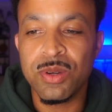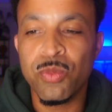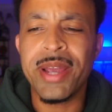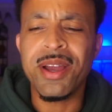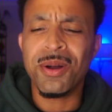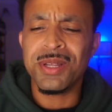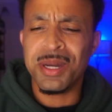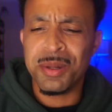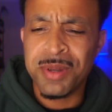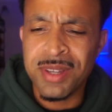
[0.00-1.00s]
Wait, hold
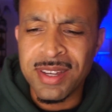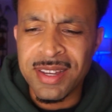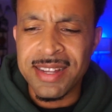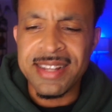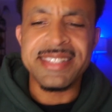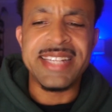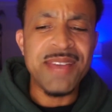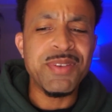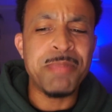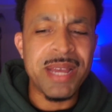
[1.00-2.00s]
up.
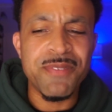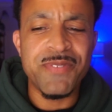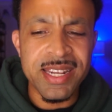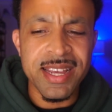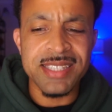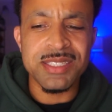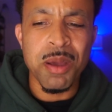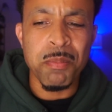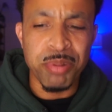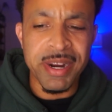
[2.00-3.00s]
David Benavidez
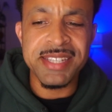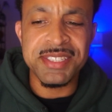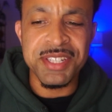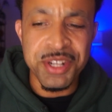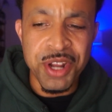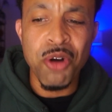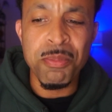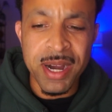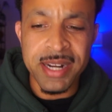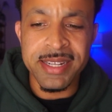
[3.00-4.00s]
brings no
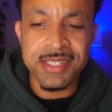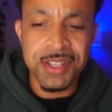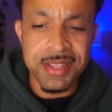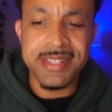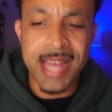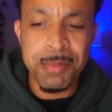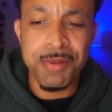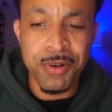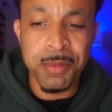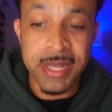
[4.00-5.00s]
money to the table
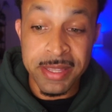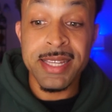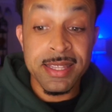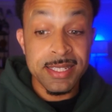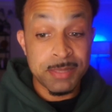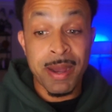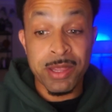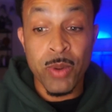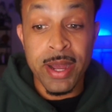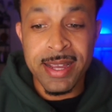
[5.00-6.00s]
for me. This, by the
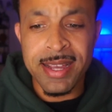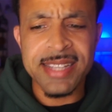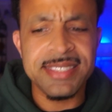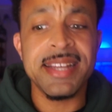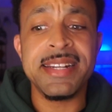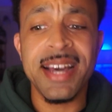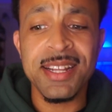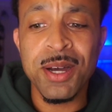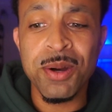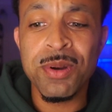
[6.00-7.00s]
way, is
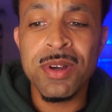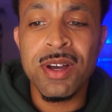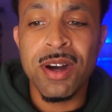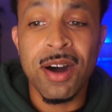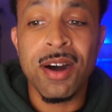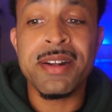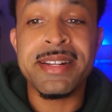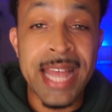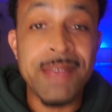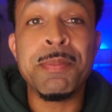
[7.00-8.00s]
Canelo on
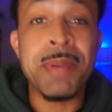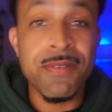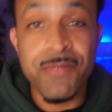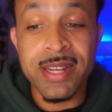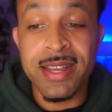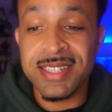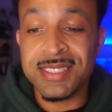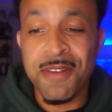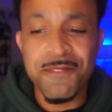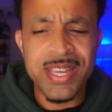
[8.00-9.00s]
David Benavidez
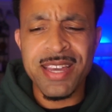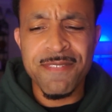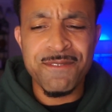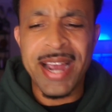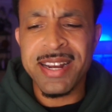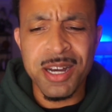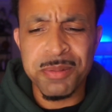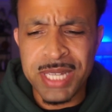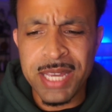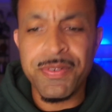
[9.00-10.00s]
via Fight Hub
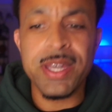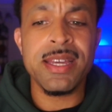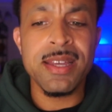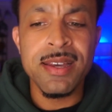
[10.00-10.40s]
TV.